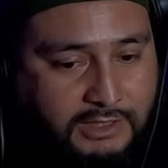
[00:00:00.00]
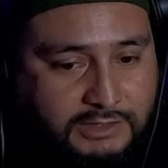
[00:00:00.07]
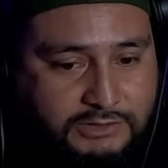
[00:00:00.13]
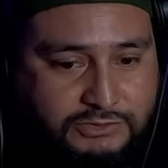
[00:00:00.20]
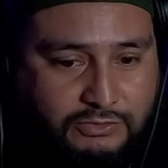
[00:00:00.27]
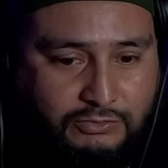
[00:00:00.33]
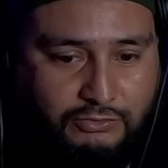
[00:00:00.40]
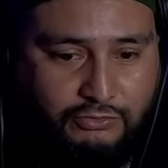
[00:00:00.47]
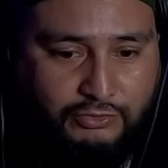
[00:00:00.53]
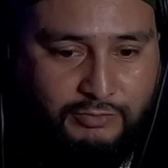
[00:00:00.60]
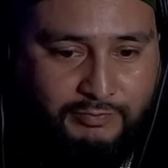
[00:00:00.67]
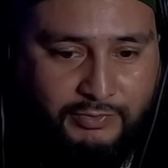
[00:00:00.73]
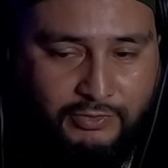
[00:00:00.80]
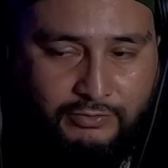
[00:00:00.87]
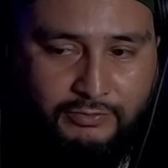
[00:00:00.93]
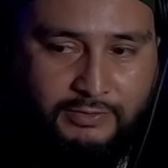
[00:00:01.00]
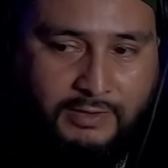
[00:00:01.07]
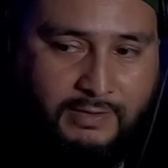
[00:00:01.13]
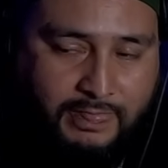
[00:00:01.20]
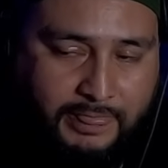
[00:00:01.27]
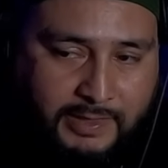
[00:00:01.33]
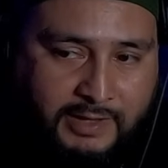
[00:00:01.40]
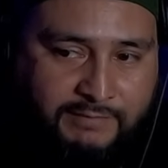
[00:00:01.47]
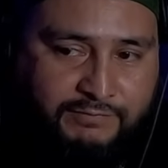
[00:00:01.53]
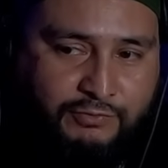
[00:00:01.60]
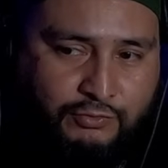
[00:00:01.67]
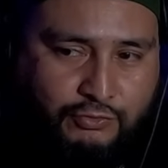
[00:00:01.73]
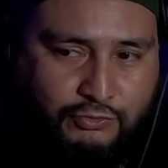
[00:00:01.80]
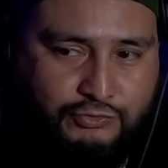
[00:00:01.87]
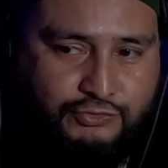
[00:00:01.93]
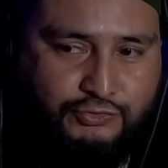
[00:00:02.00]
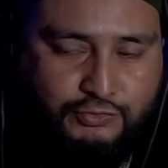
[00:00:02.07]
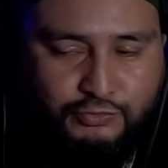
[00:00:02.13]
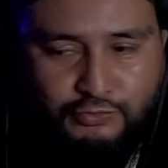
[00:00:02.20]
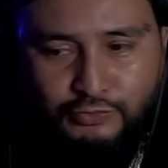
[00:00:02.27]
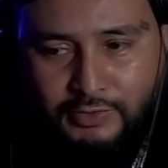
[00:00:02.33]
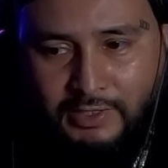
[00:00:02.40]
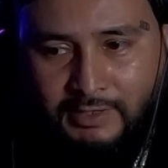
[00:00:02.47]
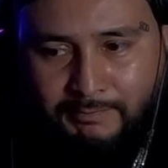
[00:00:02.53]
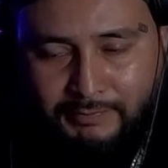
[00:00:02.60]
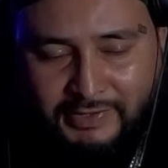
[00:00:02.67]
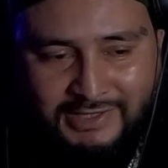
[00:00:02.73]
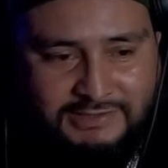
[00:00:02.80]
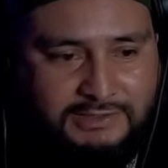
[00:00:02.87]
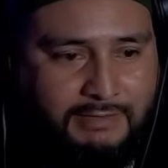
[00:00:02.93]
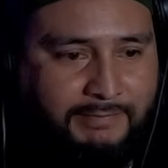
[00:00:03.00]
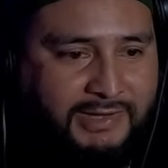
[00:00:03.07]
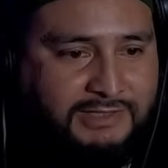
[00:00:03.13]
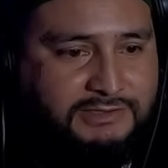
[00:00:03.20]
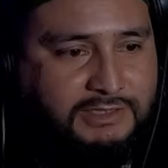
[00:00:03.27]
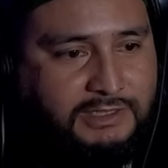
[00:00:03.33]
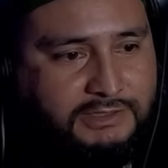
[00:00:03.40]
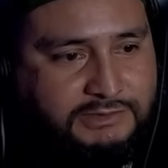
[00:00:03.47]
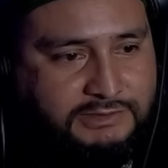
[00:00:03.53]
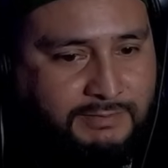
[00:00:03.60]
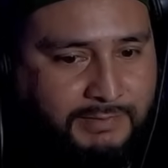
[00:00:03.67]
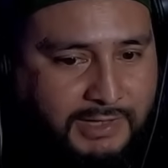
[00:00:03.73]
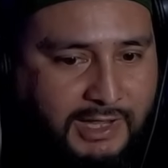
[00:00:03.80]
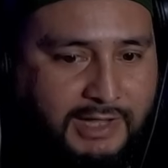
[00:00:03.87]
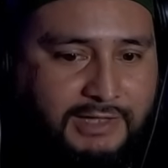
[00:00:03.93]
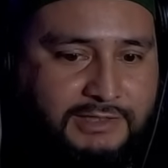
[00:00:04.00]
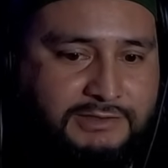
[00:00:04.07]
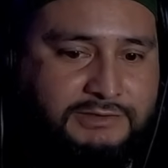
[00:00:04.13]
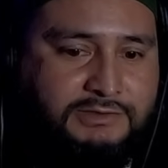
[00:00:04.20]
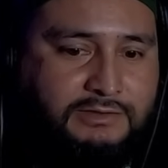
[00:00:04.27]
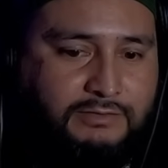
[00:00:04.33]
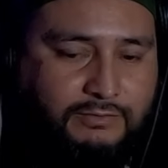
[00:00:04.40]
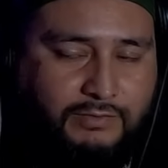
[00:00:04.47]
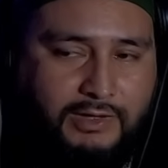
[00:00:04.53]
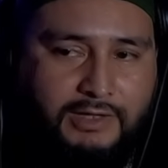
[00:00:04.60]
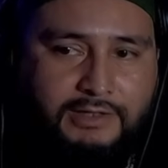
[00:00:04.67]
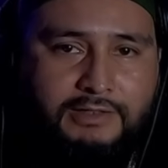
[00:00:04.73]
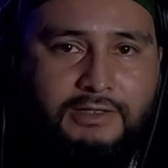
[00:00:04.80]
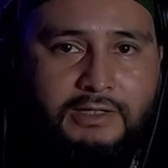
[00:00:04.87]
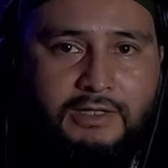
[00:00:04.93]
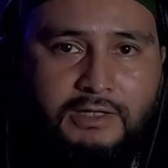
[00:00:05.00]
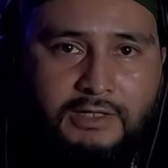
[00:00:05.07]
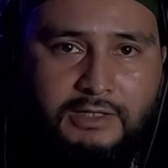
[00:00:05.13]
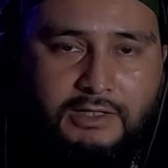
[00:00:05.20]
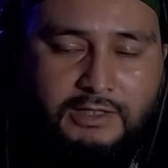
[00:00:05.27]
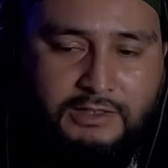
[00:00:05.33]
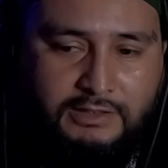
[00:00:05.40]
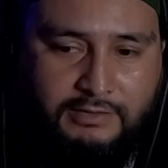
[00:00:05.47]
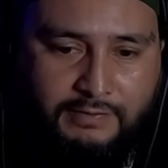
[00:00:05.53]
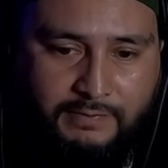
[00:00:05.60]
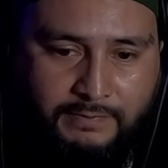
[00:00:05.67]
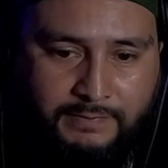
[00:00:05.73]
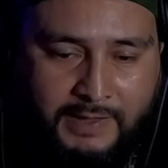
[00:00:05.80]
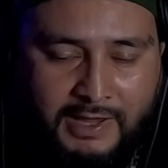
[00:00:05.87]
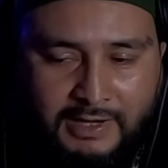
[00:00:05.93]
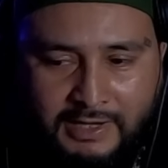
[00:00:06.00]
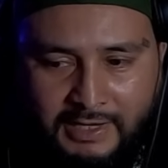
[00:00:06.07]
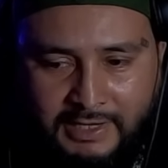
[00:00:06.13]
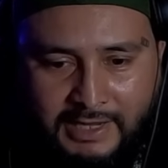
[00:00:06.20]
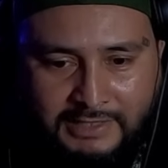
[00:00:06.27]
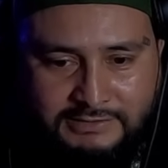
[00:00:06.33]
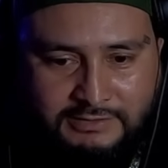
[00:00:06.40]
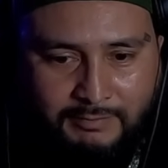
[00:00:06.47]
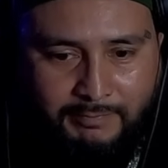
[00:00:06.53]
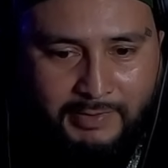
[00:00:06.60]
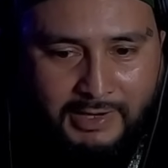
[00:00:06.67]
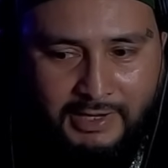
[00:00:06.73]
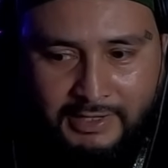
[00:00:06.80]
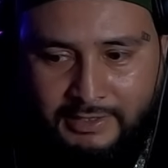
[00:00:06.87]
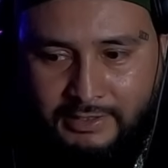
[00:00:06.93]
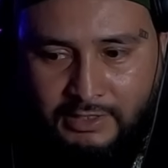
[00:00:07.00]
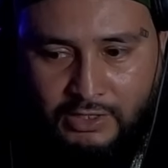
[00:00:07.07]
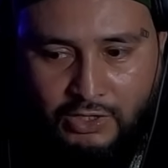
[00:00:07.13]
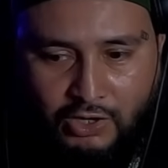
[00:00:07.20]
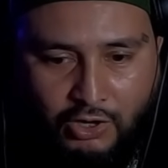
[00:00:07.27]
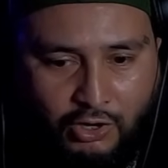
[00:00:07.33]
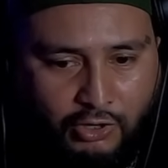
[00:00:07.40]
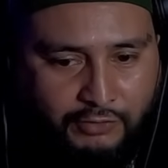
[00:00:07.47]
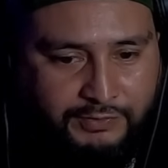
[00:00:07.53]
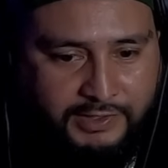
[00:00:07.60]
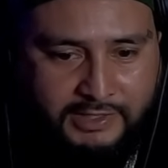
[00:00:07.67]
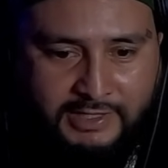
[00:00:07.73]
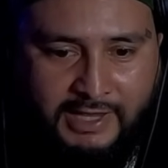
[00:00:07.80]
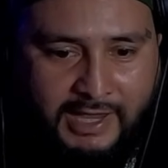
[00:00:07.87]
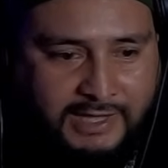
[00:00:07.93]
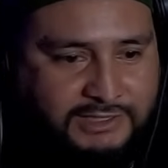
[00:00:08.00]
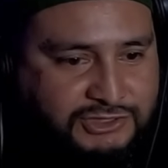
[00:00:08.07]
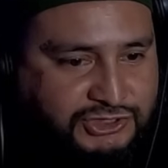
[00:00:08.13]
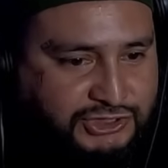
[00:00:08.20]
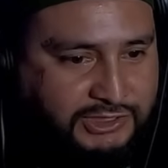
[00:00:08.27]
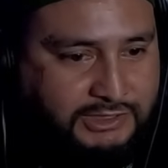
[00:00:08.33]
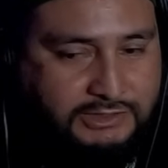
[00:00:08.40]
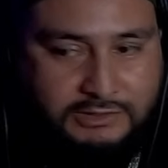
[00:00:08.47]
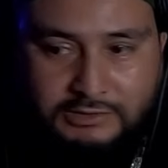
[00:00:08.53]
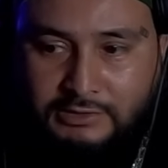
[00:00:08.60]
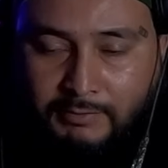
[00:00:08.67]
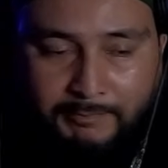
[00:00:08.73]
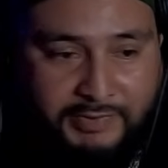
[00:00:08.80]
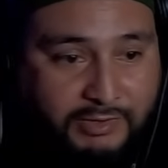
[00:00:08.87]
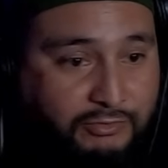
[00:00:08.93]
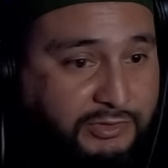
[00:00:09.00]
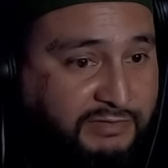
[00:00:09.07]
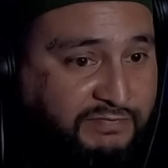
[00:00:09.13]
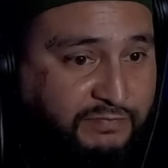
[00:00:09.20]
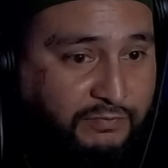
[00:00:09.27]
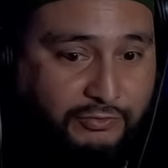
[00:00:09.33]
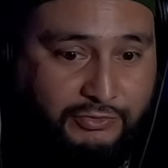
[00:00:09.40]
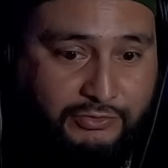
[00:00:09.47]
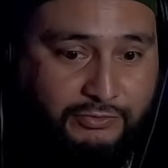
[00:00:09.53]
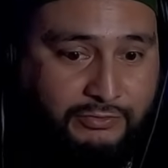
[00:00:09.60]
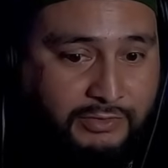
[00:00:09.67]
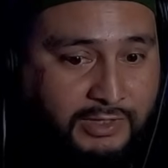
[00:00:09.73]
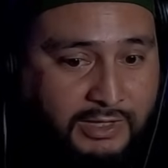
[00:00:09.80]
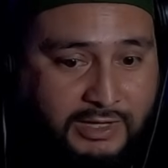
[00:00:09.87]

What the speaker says: So, look, bro, if you go to a place that makes custom cakes, right, that guy has to buy all the cake shit to build it for you.